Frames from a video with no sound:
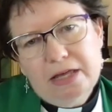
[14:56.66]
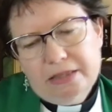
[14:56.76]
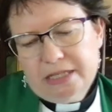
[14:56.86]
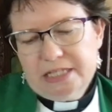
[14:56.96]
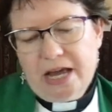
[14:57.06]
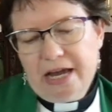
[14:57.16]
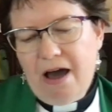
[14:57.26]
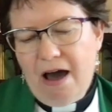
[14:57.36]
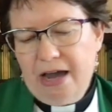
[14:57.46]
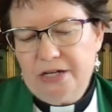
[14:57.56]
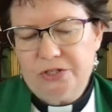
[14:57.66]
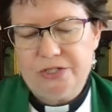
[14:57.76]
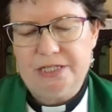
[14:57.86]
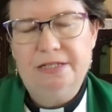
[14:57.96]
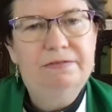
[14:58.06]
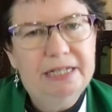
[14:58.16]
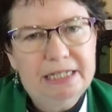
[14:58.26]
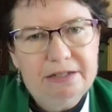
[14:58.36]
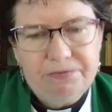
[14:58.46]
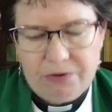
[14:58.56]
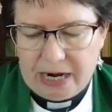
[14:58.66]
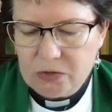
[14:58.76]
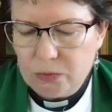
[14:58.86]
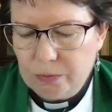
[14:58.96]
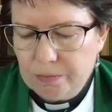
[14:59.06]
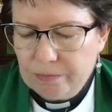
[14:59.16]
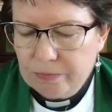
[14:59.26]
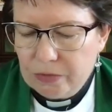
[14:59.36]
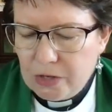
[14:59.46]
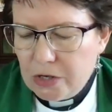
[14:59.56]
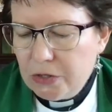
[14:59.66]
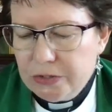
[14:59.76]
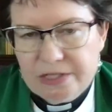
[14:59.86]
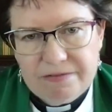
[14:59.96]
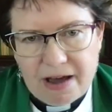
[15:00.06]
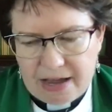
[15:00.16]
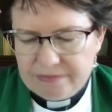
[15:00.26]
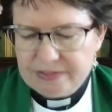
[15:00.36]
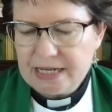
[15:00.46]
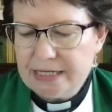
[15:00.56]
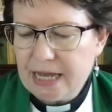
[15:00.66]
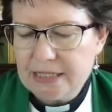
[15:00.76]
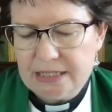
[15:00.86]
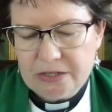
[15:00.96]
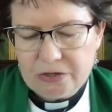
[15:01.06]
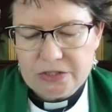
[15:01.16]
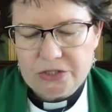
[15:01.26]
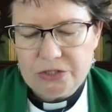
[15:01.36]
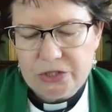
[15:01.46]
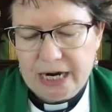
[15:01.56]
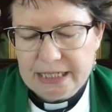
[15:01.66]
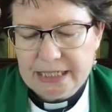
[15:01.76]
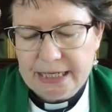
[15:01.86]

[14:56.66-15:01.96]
The psychiatrist Viktor Frankl, who survived a Nazi concentration